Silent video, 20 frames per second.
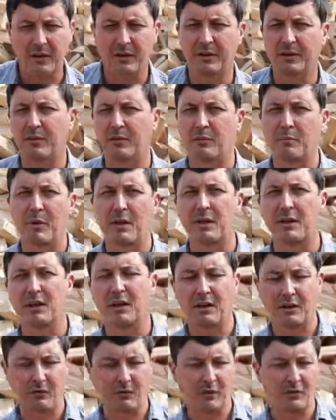It doesn't make
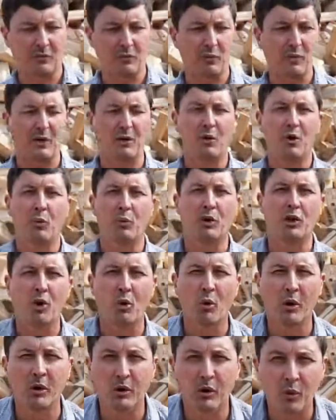any difference. We
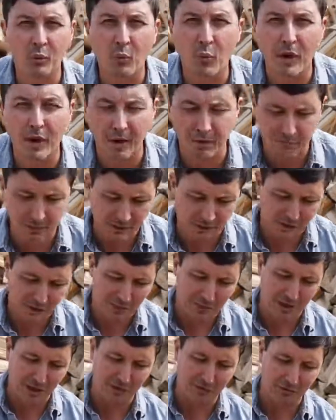go our own way on Manly
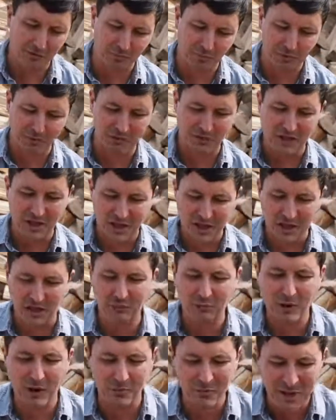Manners, but
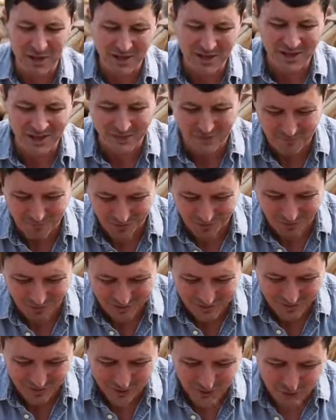that's
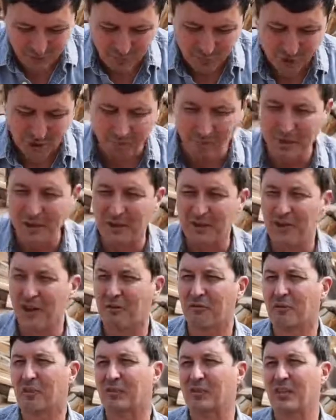probably
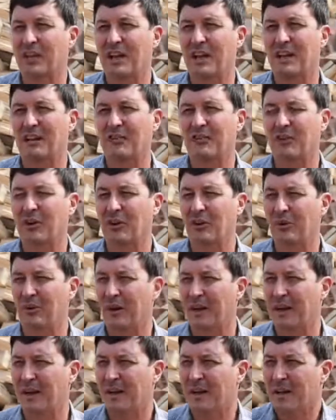enough for today.
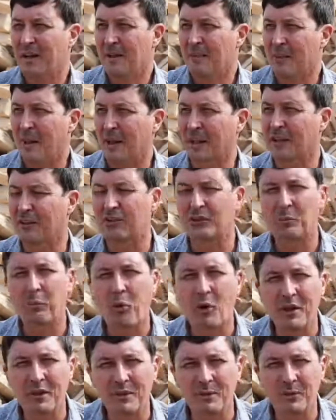So I guess the
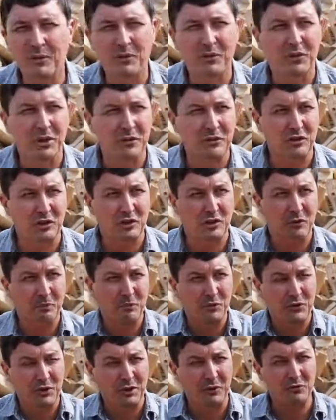point
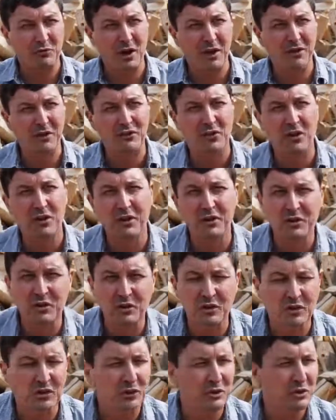to draw this all into
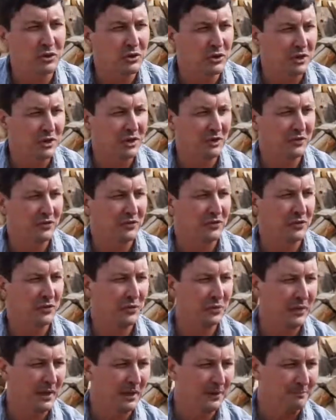conclusion is
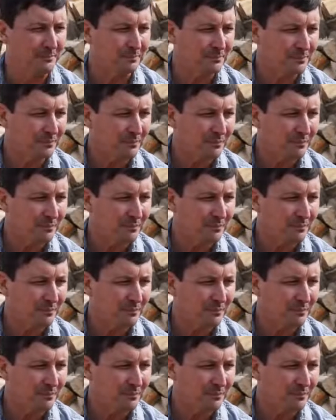to